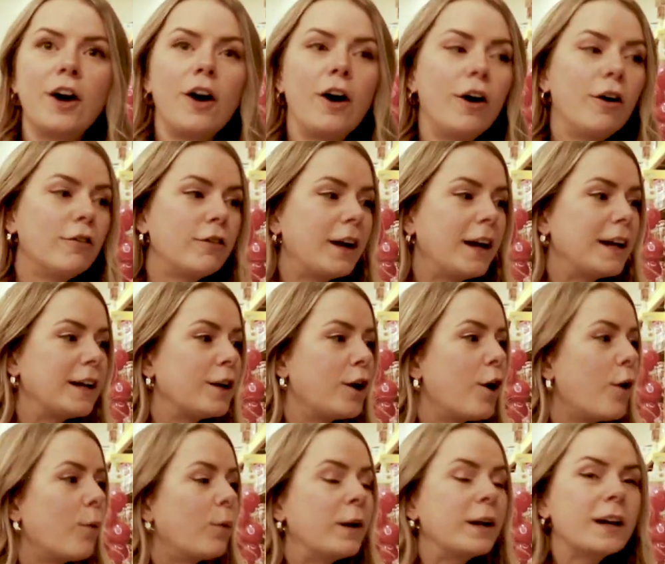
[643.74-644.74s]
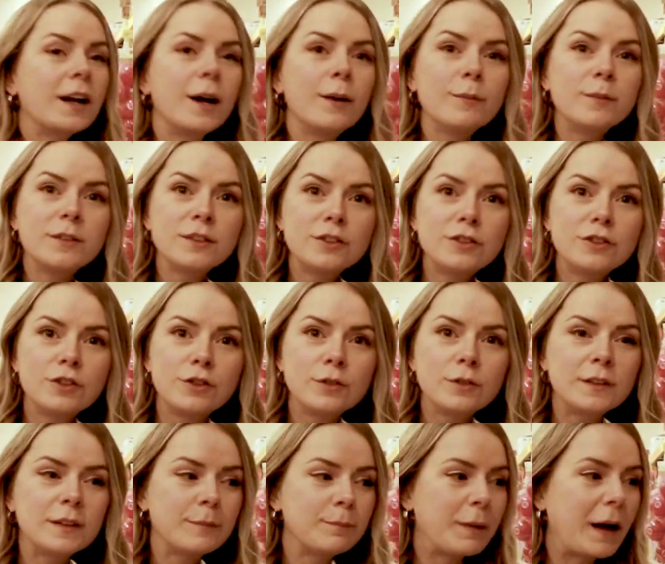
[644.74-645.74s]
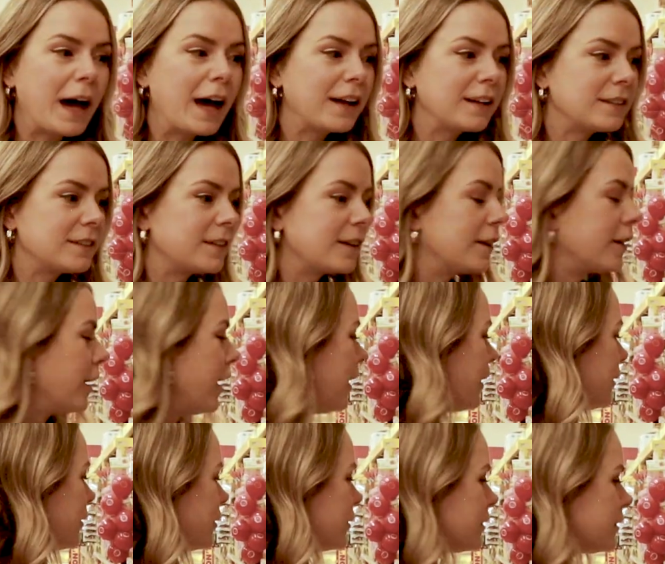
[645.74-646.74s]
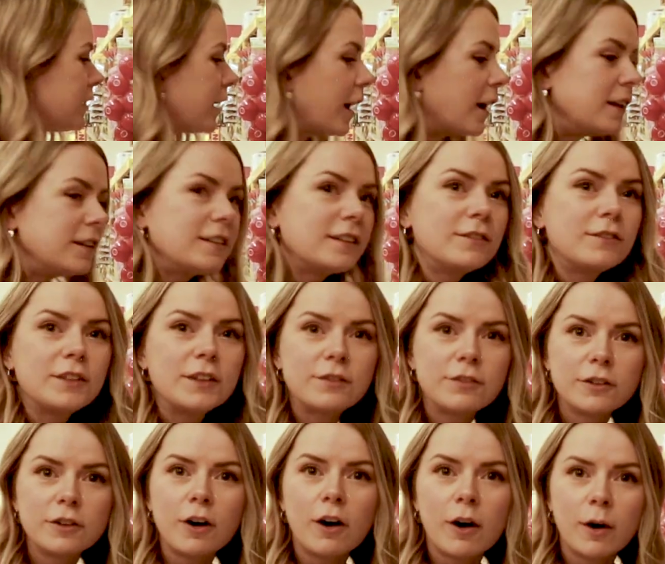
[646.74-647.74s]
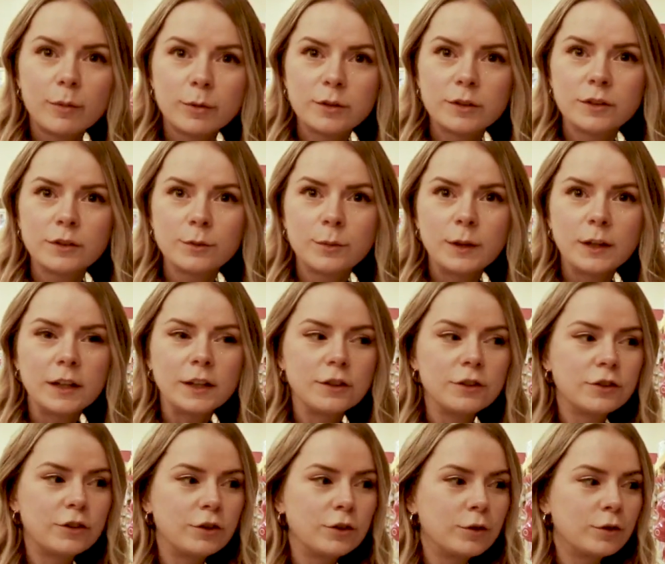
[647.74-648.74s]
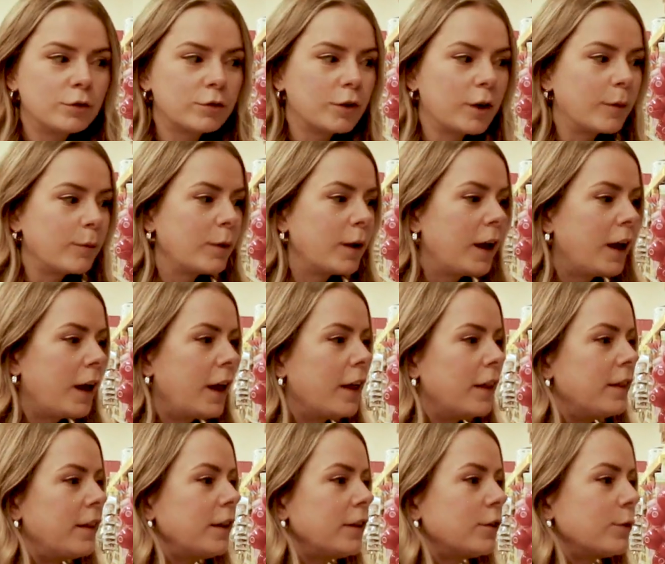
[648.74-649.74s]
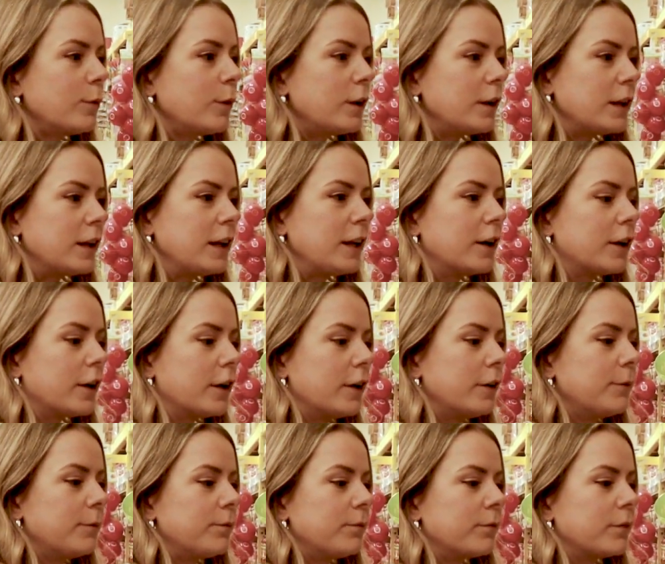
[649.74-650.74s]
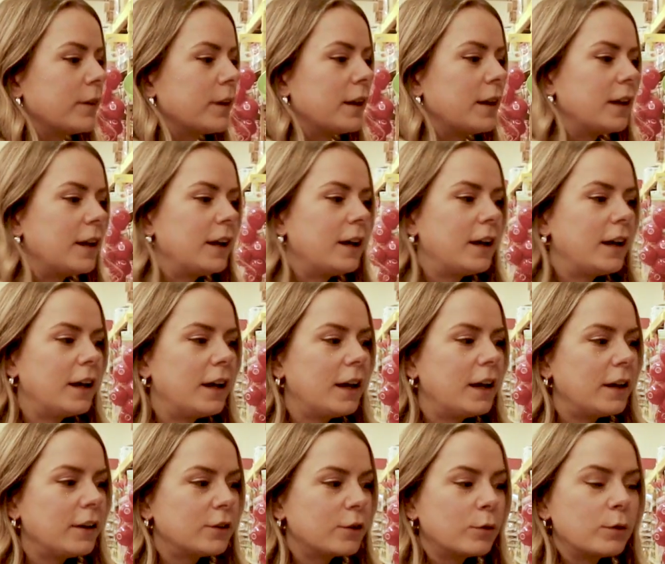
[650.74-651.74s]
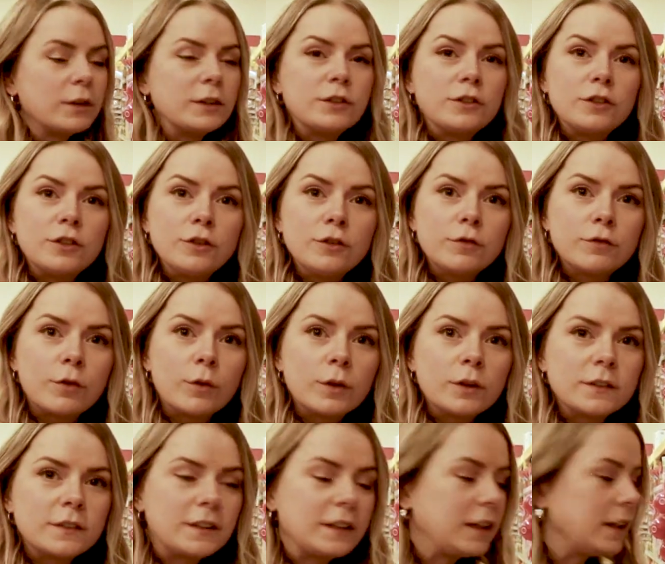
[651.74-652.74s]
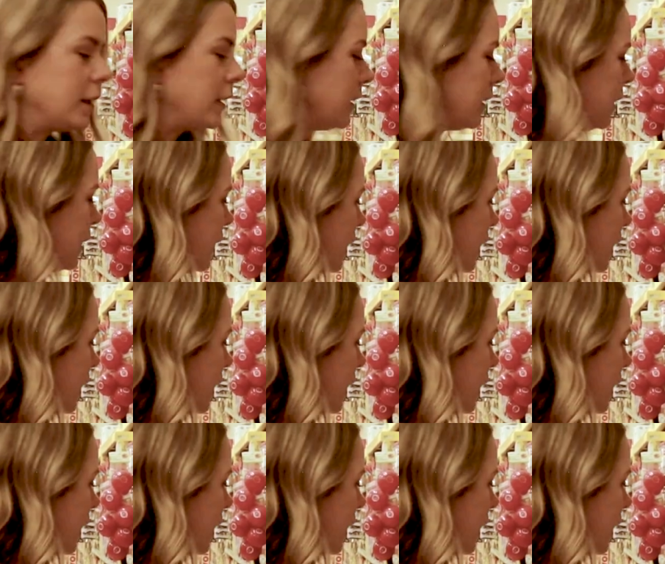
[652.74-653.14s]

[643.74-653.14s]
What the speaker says: All right, when it comes to choosing pasta, there's tons of different options we can choose from. This one here is only $2.14,